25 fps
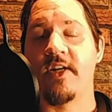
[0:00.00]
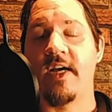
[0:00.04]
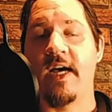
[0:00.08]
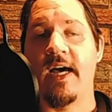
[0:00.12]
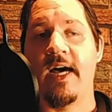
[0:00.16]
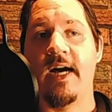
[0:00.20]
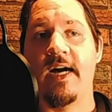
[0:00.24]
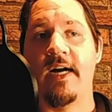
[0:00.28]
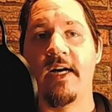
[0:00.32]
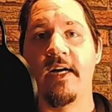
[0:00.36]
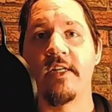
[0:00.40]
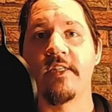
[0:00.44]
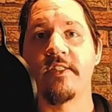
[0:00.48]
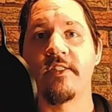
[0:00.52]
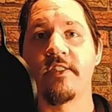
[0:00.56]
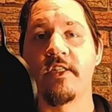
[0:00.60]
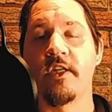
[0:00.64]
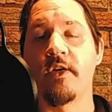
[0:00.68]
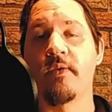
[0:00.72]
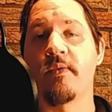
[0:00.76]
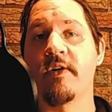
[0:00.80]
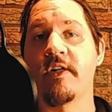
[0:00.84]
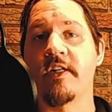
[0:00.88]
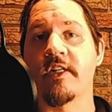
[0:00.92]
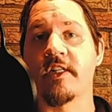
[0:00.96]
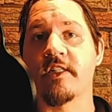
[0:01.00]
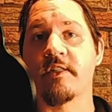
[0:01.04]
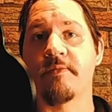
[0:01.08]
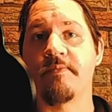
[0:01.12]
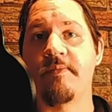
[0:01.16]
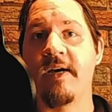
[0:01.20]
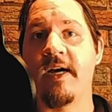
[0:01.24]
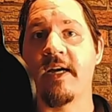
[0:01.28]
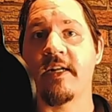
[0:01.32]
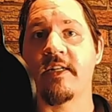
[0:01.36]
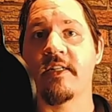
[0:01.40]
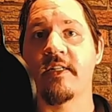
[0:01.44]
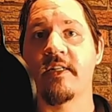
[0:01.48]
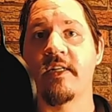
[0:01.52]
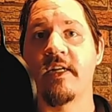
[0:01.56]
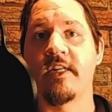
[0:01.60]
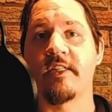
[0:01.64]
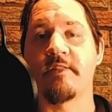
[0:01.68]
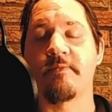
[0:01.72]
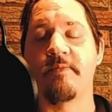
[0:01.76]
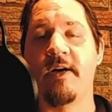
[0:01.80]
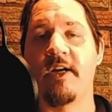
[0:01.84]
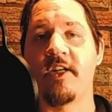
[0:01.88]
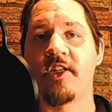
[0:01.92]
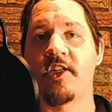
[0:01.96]
as you would expect,
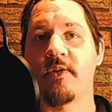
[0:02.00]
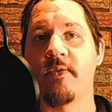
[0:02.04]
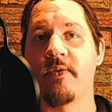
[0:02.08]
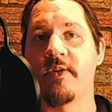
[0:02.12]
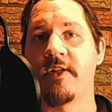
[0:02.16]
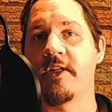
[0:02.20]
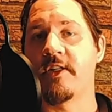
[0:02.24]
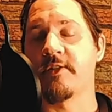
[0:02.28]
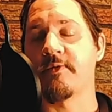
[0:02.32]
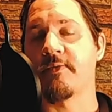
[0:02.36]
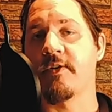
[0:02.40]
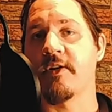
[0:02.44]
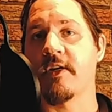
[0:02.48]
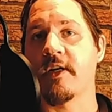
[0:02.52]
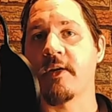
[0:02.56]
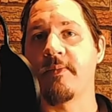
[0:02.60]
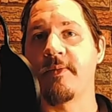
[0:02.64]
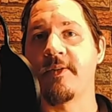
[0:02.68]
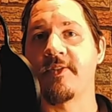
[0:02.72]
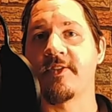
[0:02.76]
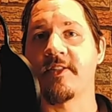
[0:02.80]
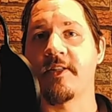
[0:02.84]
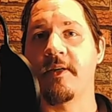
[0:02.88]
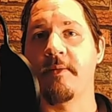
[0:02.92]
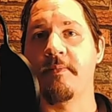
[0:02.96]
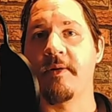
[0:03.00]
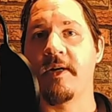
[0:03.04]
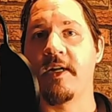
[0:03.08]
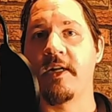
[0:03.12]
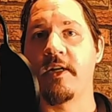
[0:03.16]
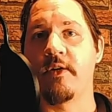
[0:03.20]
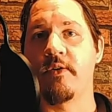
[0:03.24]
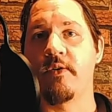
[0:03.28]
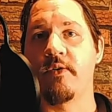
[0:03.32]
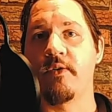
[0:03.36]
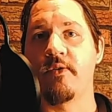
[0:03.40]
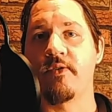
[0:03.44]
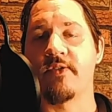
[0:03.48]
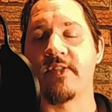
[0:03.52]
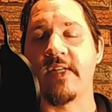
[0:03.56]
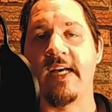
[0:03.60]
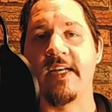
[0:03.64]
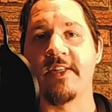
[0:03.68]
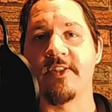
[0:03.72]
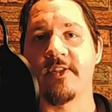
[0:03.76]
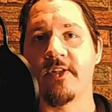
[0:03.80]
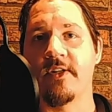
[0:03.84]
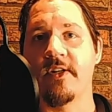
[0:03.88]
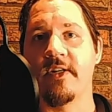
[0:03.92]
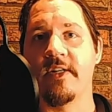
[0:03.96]
especially when he's working with somebody who's
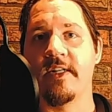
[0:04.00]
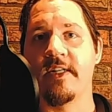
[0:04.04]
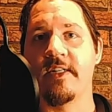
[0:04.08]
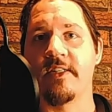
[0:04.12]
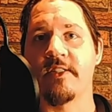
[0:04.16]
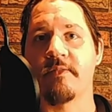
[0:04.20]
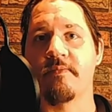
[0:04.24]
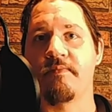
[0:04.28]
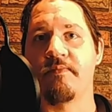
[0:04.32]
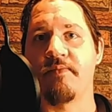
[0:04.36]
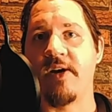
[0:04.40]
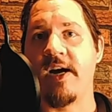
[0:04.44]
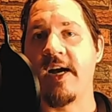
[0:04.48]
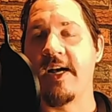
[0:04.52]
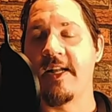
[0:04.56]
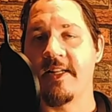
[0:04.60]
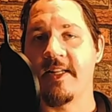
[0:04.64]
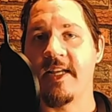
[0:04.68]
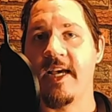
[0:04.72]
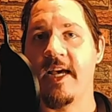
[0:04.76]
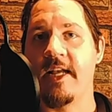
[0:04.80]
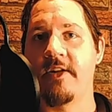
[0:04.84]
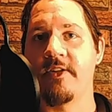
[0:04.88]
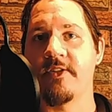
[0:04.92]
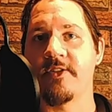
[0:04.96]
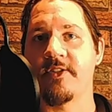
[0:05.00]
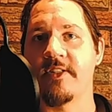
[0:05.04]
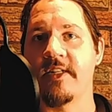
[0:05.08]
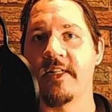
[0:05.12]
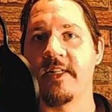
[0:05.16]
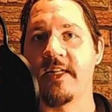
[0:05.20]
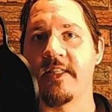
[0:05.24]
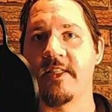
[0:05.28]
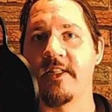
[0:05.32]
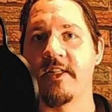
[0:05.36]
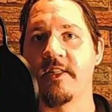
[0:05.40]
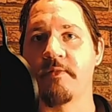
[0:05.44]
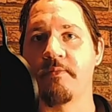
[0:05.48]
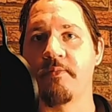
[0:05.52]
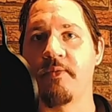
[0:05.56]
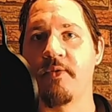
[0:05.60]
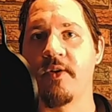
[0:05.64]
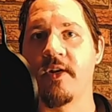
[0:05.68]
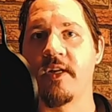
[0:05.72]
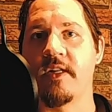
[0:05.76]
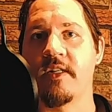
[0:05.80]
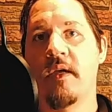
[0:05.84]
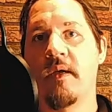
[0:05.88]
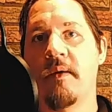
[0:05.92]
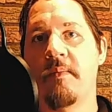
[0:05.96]
as good as Bryan Danielson at this
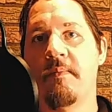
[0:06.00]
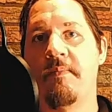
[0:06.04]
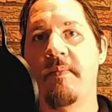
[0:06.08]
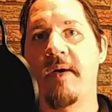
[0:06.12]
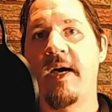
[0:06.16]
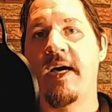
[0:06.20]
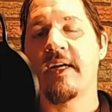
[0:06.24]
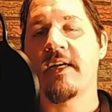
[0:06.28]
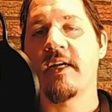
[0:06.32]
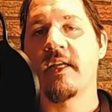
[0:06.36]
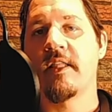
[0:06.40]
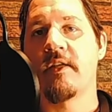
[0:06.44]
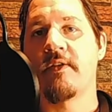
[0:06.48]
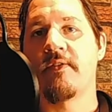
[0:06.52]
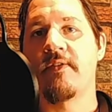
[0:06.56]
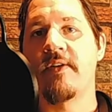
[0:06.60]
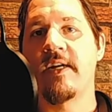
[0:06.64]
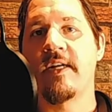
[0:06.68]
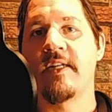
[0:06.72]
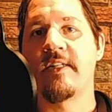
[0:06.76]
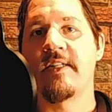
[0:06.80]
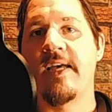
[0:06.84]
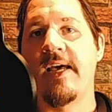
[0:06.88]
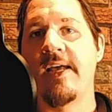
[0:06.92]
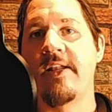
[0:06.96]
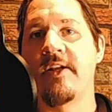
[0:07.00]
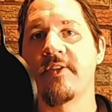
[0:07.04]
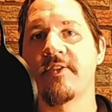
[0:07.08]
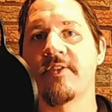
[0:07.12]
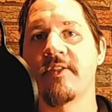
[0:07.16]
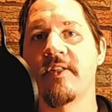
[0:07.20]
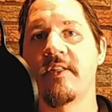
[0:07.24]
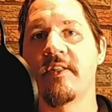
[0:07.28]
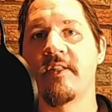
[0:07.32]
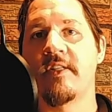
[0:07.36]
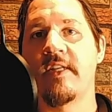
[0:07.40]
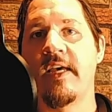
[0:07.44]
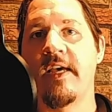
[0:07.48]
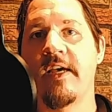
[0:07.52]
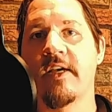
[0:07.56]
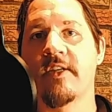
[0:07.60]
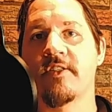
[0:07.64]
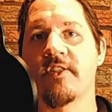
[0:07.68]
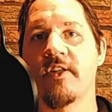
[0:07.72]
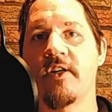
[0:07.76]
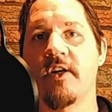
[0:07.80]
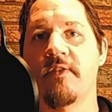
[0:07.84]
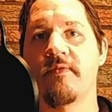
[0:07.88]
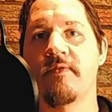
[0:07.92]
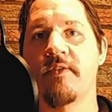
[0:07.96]
point. Back in the ring, Danielson
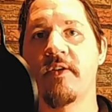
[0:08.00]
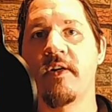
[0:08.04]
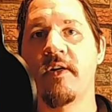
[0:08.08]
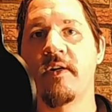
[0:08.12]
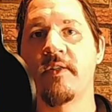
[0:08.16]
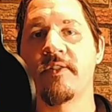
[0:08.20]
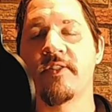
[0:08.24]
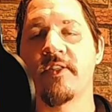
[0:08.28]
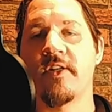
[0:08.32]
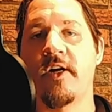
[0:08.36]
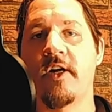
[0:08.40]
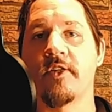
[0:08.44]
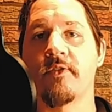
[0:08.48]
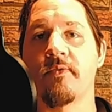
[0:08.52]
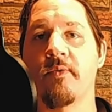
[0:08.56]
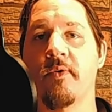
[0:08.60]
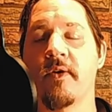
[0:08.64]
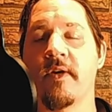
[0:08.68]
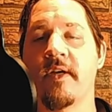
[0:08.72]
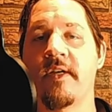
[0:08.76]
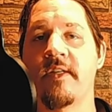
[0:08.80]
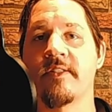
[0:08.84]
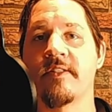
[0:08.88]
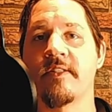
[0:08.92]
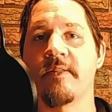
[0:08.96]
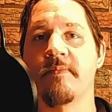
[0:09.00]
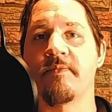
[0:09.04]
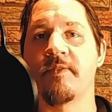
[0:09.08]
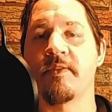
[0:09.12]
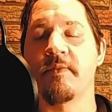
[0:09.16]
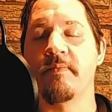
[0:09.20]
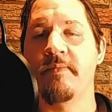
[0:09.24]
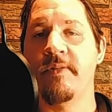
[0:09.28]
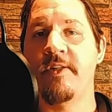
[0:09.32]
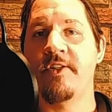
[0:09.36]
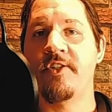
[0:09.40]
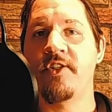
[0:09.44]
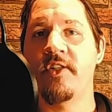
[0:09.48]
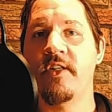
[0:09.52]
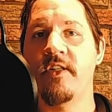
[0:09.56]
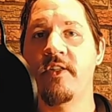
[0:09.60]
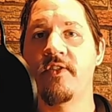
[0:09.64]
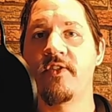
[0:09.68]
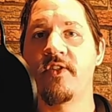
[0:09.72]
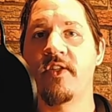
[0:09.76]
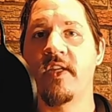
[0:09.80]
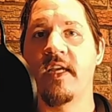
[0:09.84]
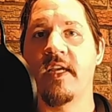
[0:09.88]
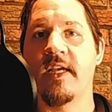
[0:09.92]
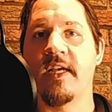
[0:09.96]
takes over and starts working some
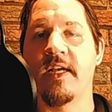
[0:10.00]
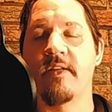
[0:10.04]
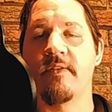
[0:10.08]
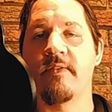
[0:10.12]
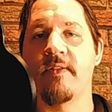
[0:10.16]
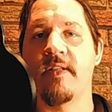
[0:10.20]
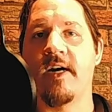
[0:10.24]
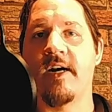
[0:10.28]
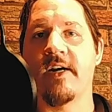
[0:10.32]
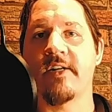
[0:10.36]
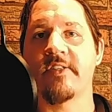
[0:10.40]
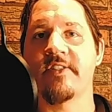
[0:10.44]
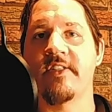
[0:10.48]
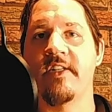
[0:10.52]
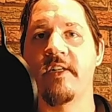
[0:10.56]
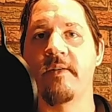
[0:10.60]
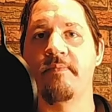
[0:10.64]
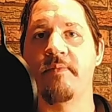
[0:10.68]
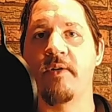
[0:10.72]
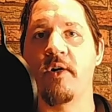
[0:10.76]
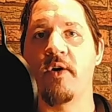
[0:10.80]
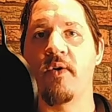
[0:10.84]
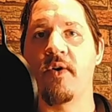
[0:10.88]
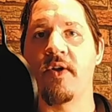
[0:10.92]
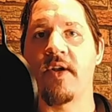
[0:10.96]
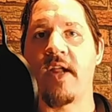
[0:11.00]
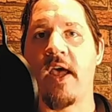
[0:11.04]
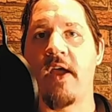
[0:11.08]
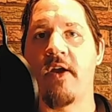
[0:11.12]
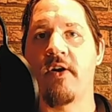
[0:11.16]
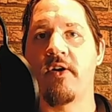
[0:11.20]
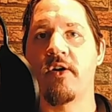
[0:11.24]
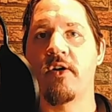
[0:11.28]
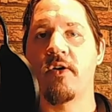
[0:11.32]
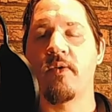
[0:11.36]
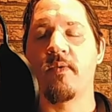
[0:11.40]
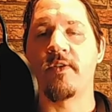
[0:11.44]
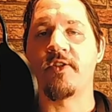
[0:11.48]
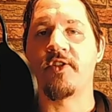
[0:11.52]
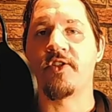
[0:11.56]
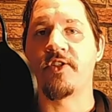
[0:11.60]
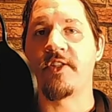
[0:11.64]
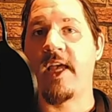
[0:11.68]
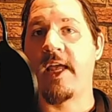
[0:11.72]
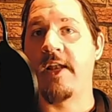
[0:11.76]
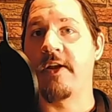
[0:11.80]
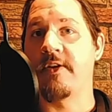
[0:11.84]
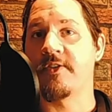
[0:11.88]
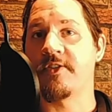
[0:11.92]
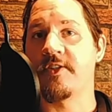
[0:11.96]
submissions. He locks in a bow and arrow, which
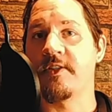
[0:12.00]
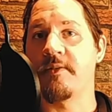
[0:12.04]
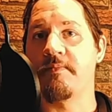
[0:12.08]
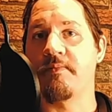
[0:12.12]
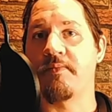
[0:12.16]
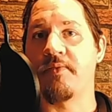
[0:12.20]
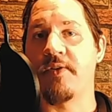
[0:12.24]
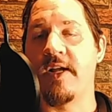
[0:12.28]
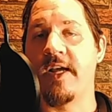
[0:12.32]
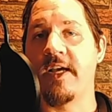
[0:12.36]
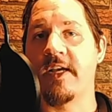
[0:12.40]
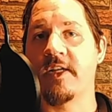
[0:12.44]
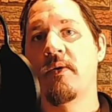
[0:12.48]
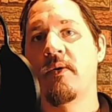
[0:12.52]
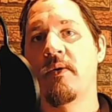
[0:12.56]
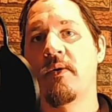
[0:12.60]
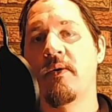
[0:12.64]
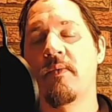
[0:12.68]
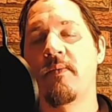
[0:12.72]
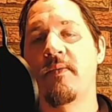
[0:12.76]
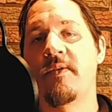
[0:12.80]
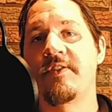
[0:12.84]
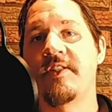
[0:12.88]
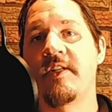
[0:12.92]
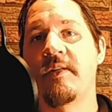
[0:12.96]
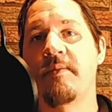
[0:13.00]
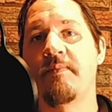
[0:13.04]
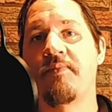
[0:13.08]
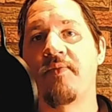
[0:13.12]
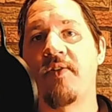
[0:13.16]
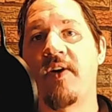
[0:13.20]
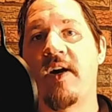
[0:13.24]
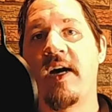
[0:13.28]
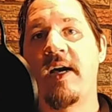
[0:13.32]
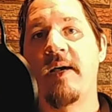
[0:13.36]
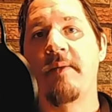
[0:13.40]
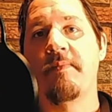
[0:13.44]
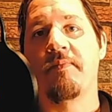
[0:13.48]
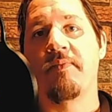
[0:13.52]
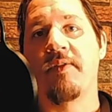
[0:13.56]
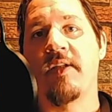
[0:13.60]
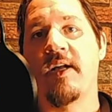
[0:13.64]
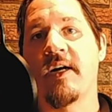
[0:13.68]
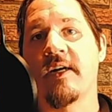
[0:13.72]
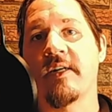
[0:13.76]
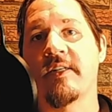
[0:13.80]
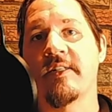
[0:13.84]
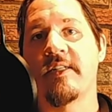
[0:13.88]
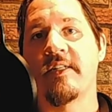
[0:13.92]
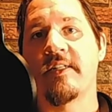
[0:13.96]
Danielson breaks. We see Bryan
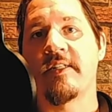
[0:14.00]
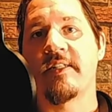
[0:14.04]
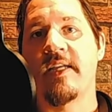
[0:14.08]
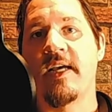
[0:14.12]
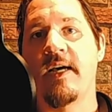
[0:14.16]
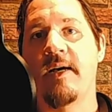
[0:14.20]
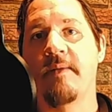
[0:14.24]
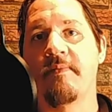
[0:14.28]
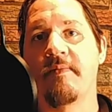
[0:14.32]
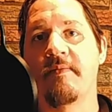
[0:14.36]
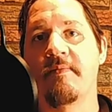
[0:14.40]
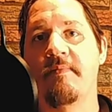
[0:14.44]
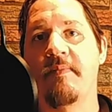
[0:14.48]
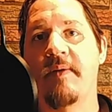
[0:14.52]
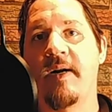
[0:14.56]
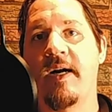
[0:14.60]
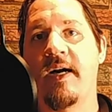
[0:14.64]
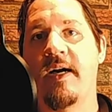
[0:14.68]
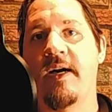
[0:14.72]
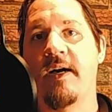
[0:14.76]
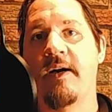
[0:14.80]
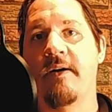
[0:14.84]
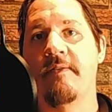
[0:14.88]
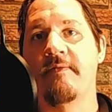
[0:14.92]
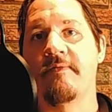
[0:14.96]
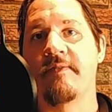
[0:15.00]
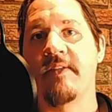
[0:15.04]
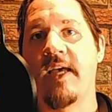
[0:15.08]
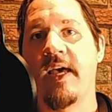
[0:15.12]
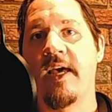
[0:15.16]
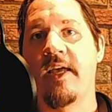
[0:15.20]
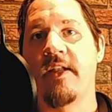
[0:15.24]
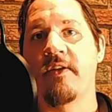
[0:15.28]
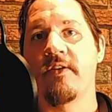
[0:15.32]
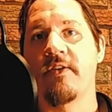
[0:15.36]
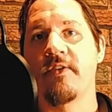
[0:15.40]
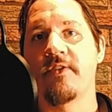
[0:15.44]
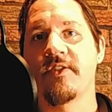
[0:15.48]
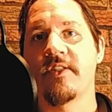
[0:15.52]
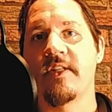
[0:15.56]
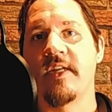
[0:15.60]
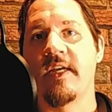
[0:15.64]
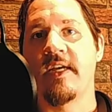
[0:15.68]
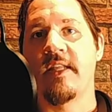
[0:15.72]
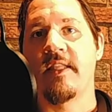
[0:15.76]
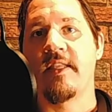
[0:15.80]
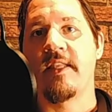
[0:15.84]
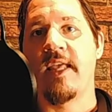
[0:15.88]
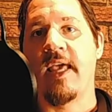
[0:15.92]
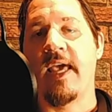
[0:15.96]
block an attempt of Daniels to
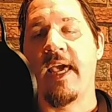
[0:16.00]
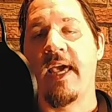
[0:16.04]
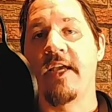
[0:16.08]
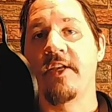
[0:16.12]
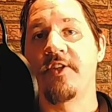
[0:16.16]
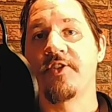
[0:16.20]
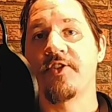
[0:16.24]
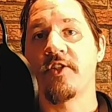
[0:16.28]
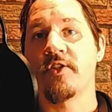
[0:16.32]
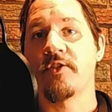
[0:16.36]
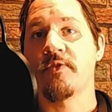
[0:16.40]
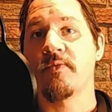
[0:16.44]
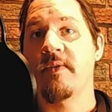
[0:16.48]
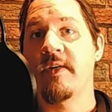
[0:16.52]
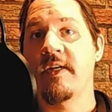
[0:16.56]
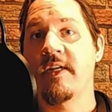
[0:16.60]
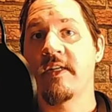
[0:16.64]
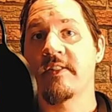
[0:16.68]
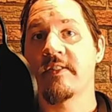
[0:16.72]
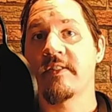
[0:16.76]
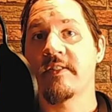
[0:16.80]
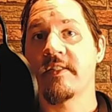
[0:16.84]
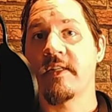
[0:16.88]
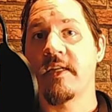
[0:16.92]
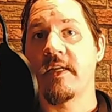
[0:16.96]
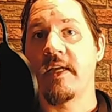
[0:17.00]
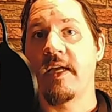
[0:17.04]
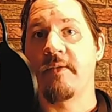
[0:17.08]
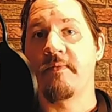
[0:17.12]
hit the Angel's wings.